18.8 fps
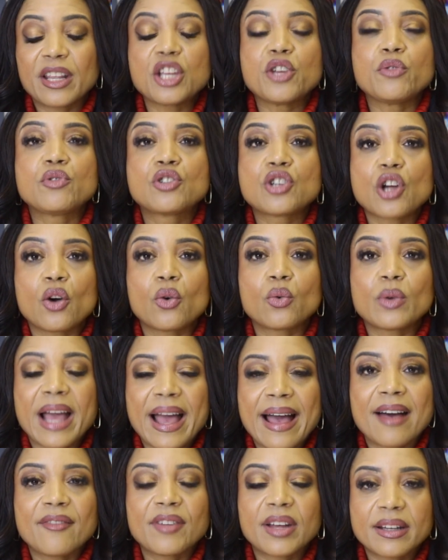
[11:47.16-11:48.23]
that you don't
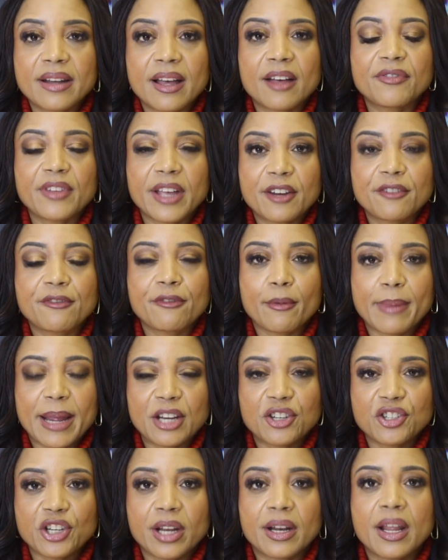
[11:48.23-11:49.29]
have enough
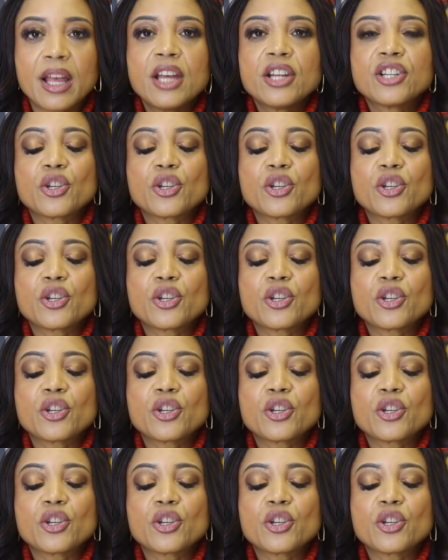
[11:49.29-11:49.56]
information.